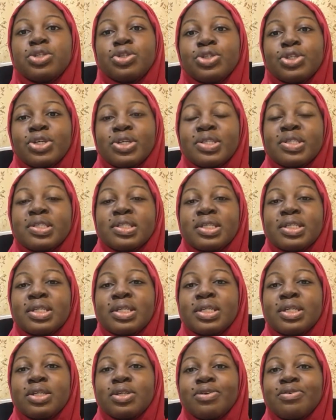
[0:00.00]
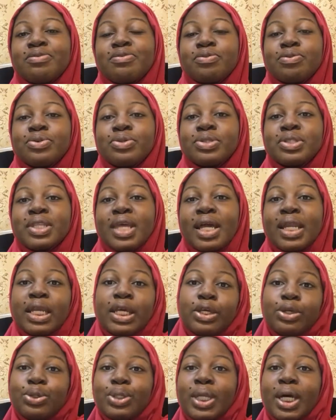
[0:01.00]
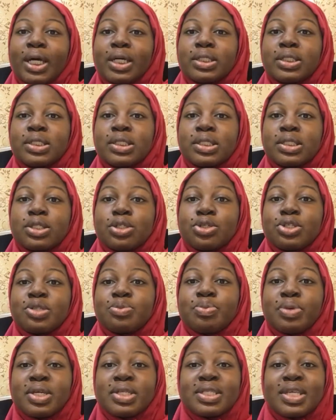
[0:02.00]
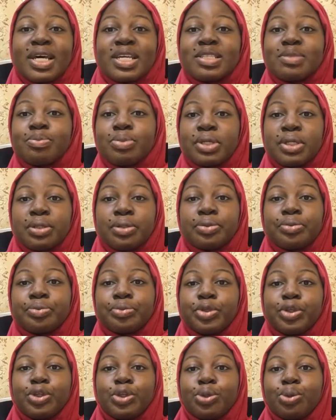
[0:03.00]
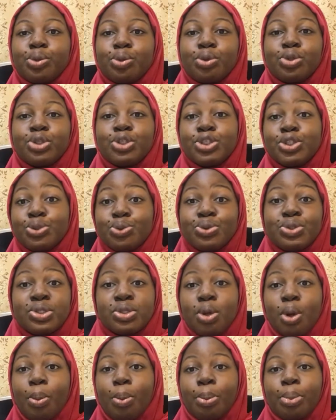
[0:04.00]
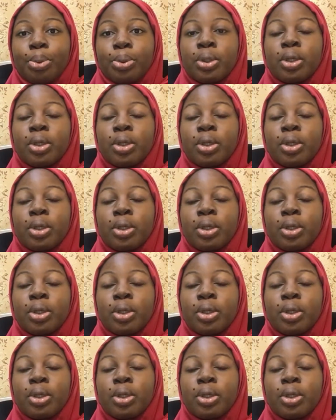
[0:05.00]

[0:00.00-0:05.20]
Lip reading: you just see your phone telling you that your space has been, you know, used up.